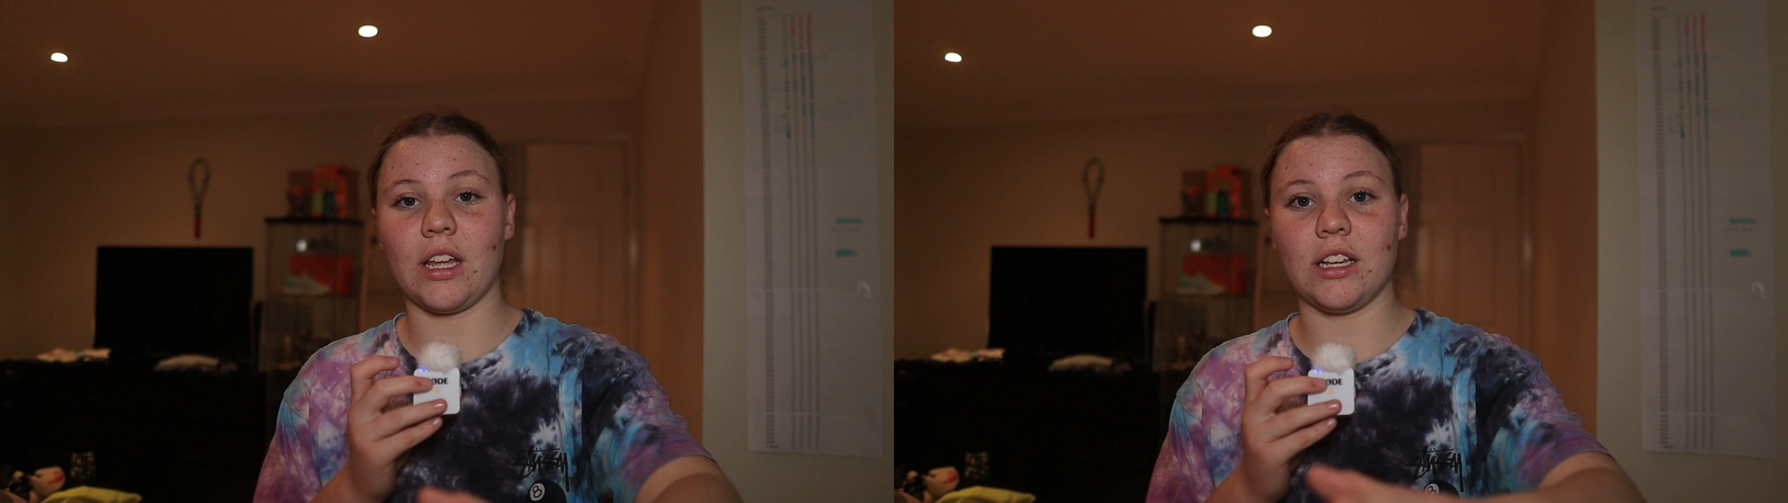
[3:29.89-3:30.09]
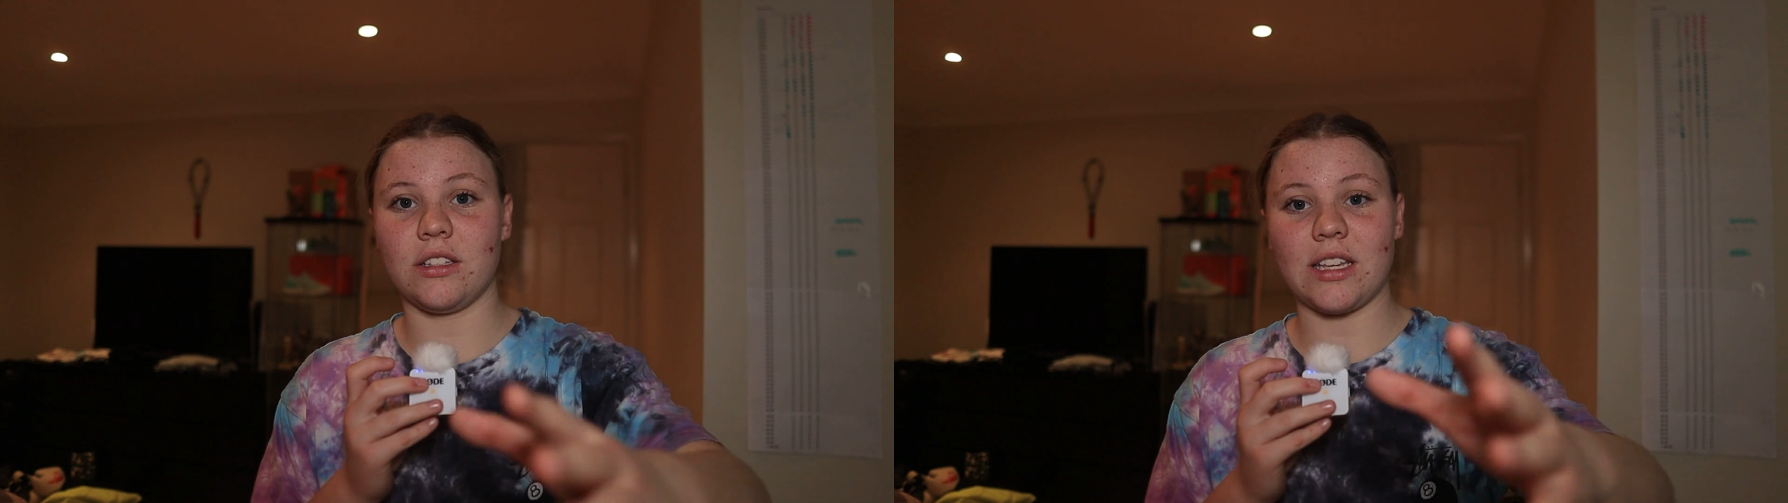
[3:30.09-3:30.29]

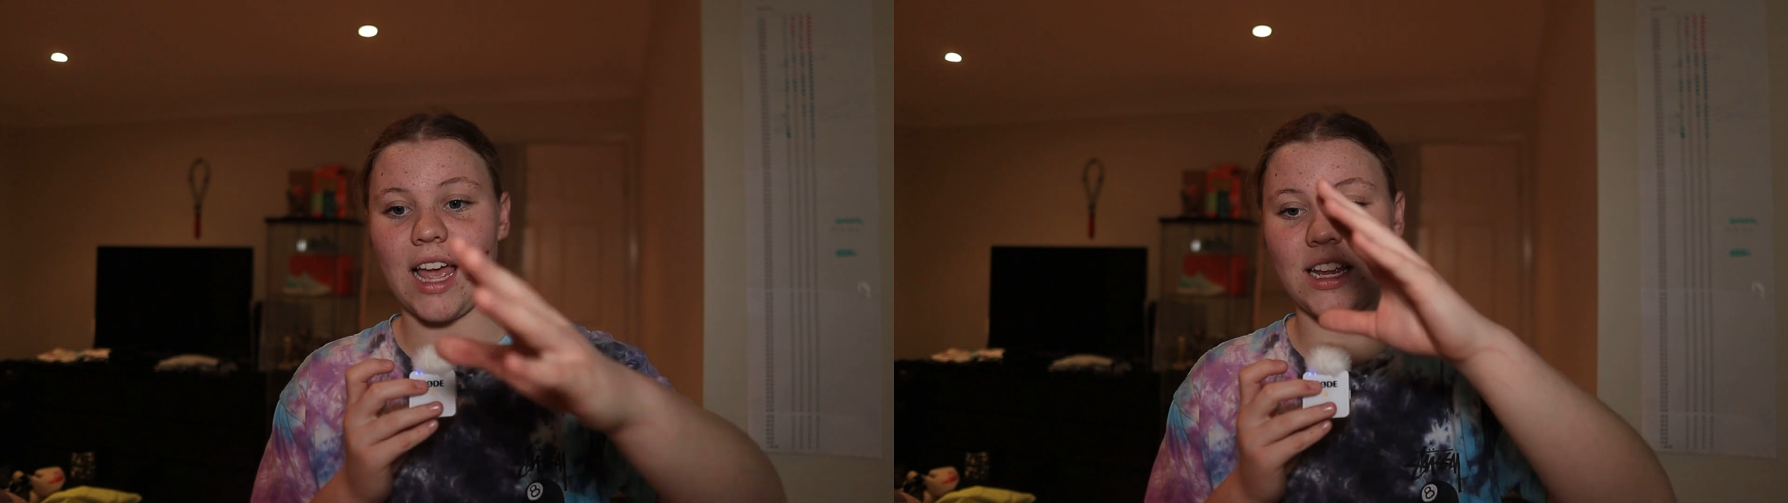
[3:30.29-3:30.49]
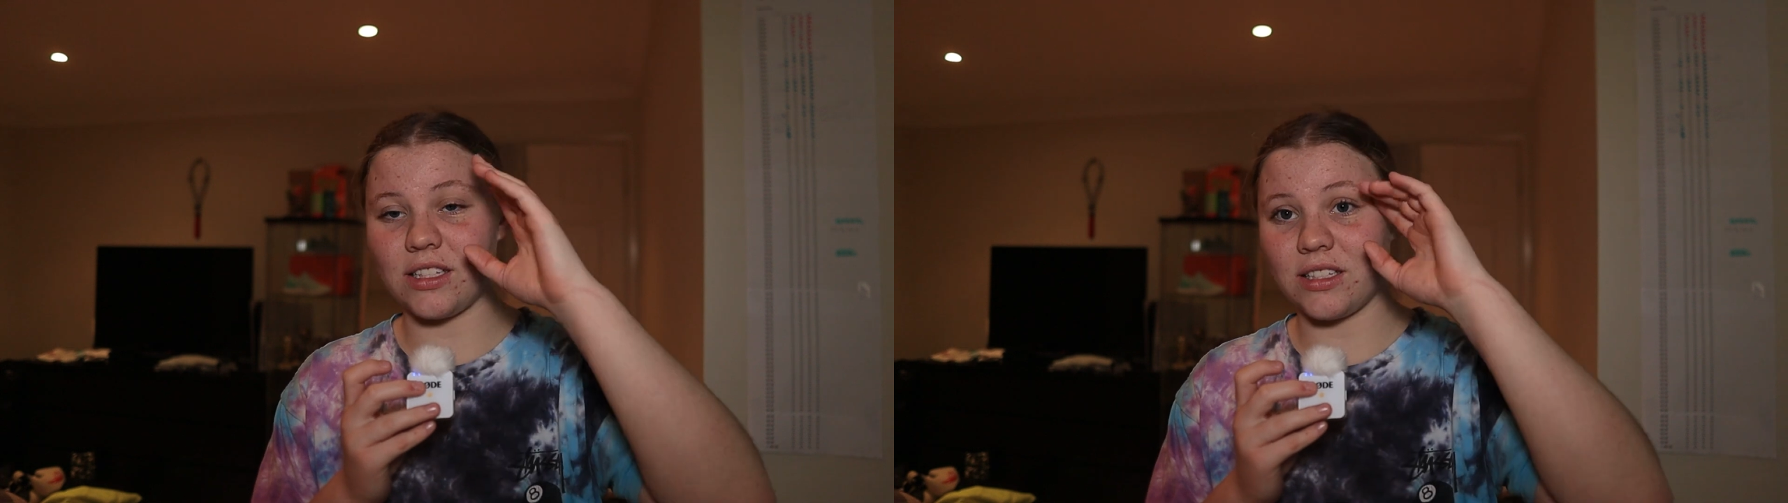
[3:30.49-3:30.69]
It
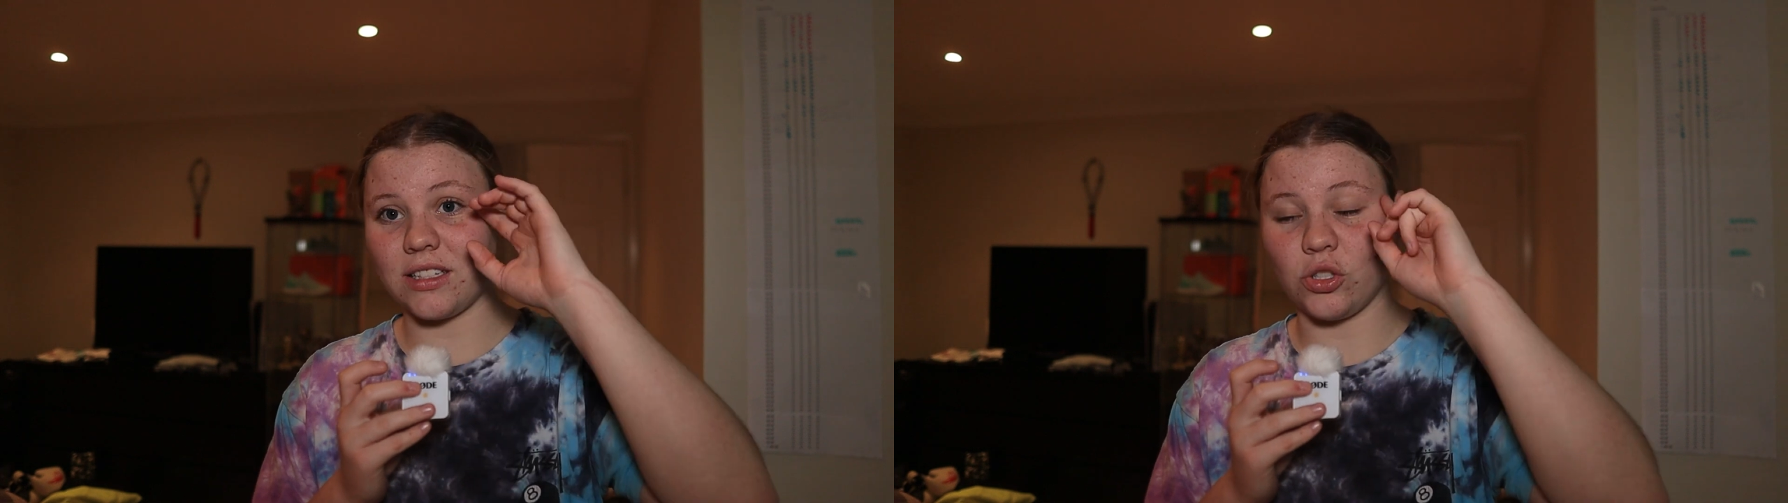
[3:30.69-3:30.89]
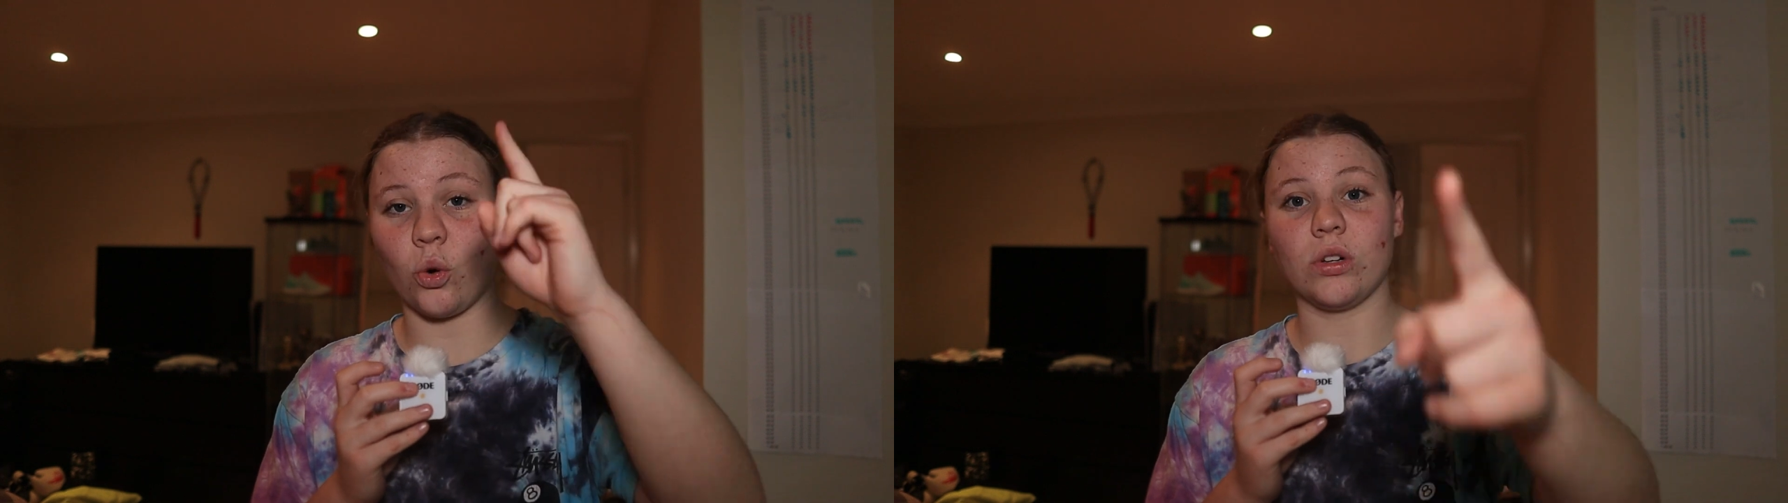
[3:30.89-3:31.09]
takes
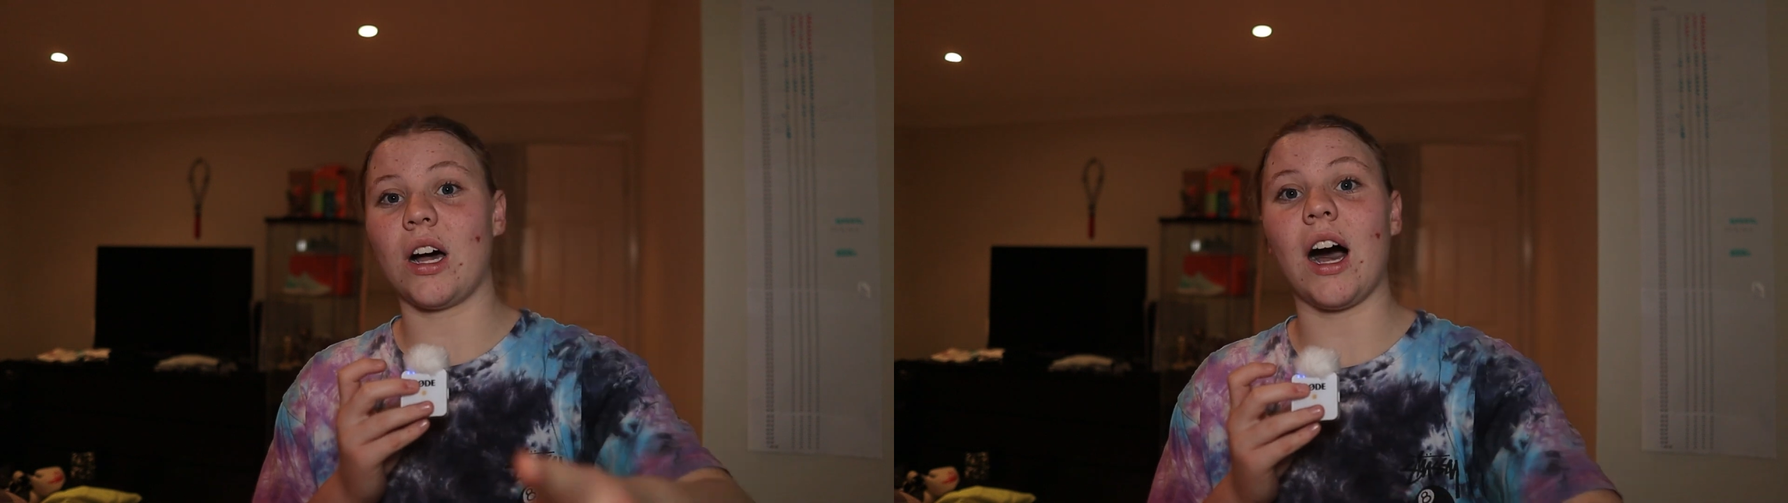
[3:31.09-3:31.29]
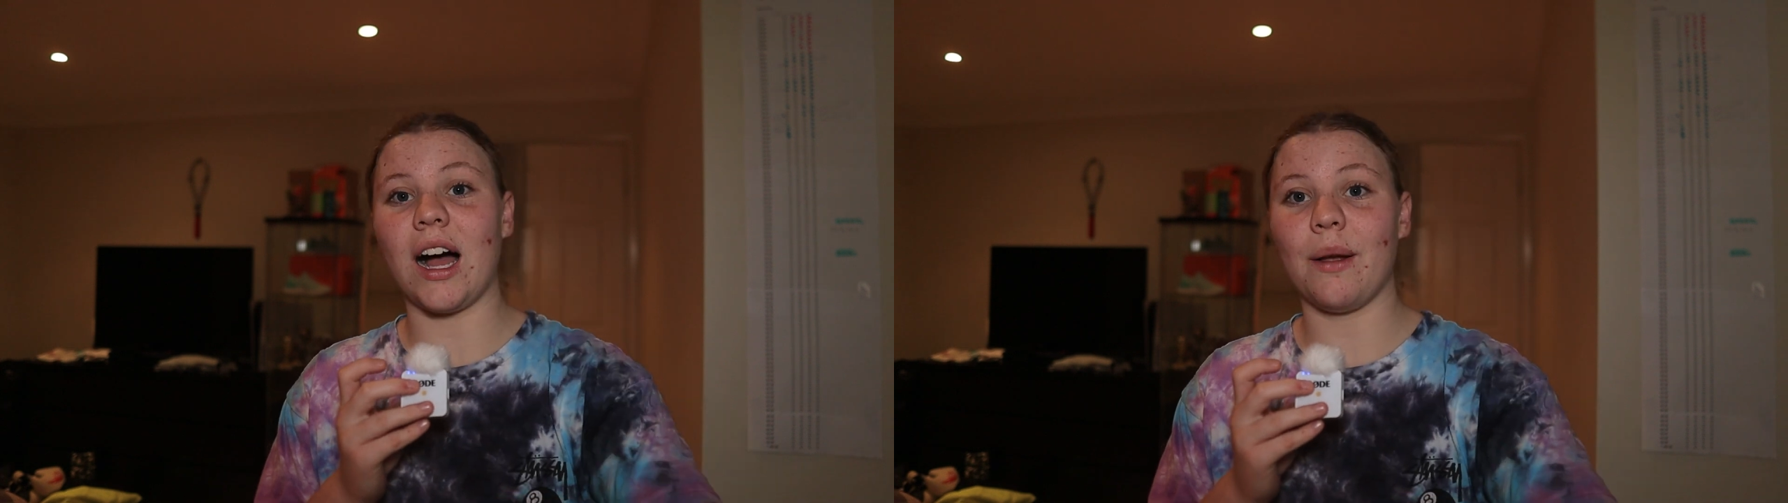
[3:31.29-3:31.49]
your
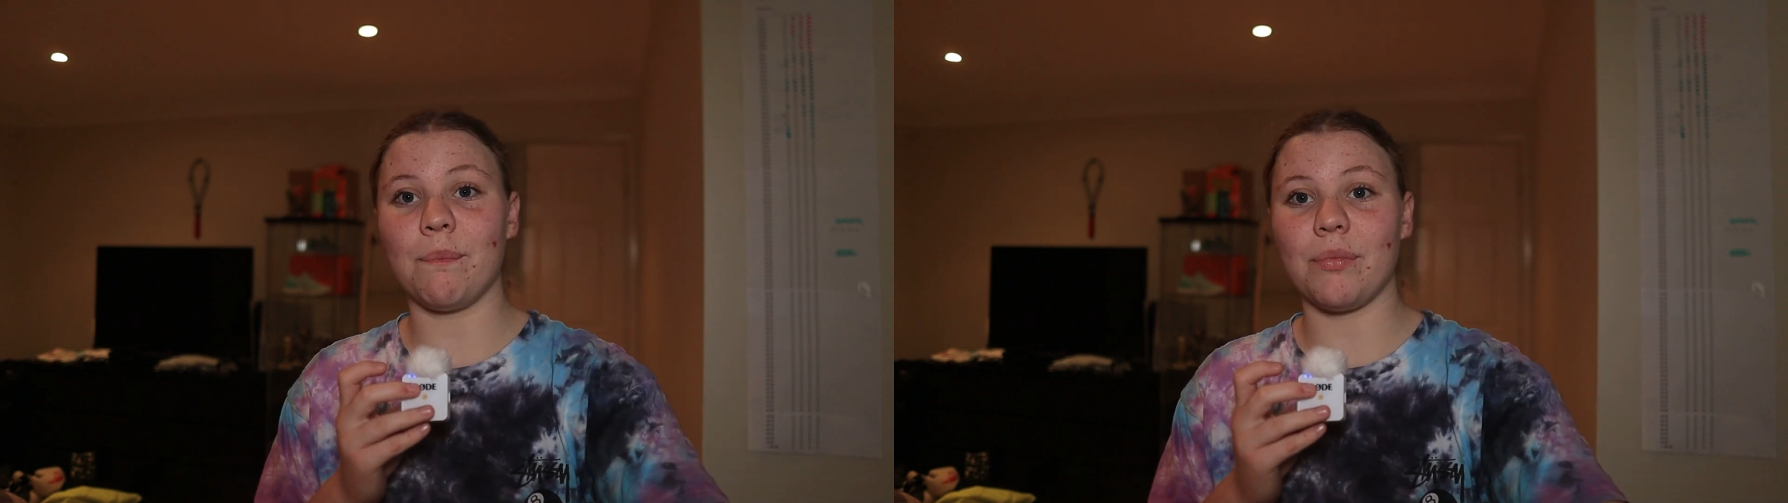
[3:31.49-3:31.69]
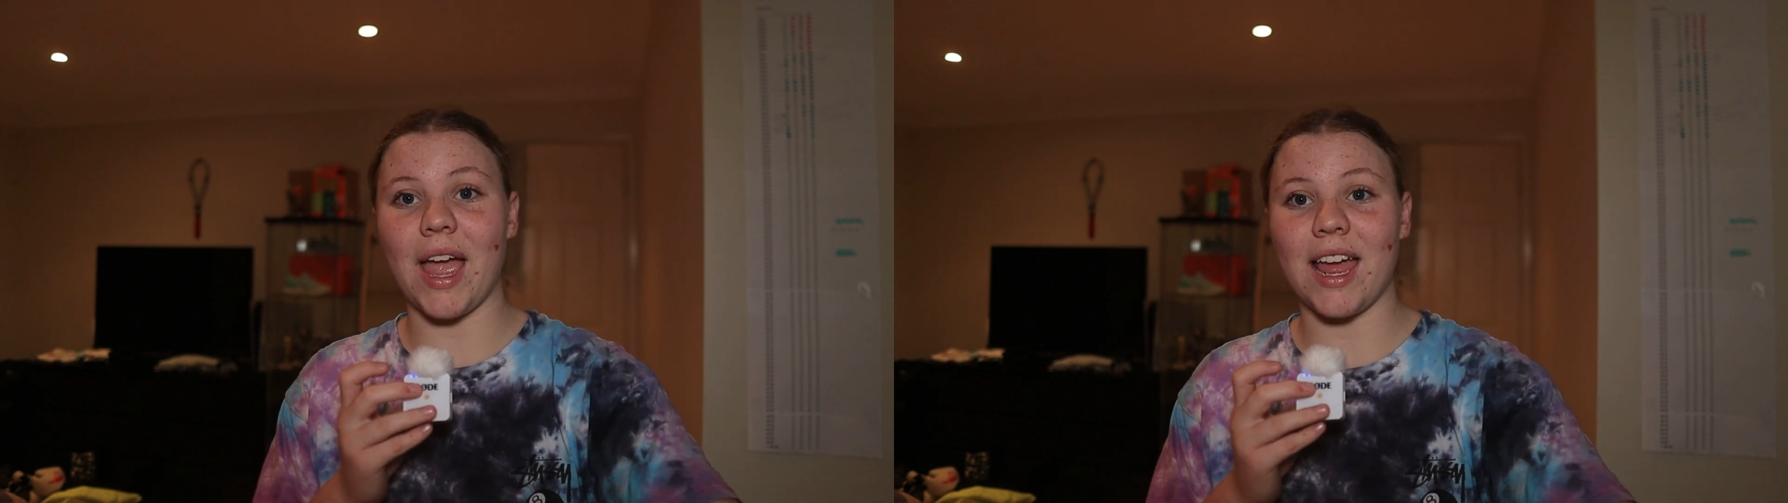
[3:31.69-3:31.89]
time,